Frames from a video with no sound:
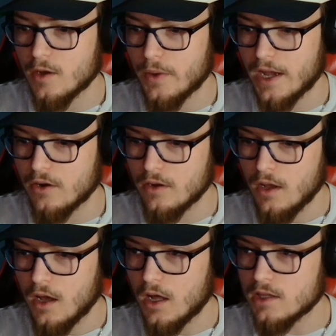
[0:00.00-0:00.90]
about
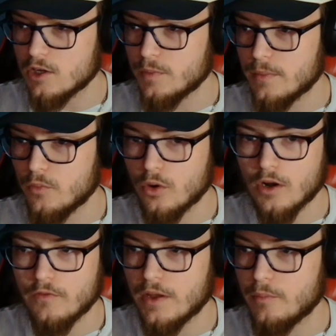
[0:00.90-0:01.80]
a little bit more
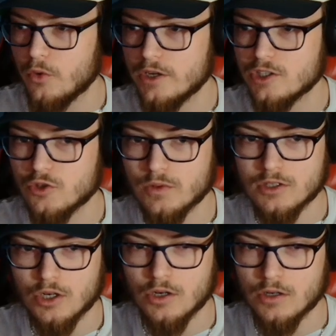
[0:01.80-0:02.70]
of a moisture
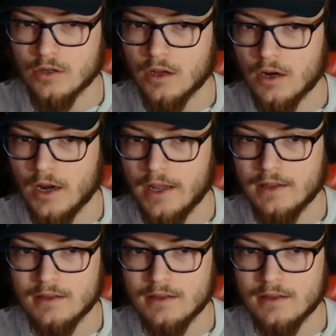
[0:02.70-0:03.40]
return, all right?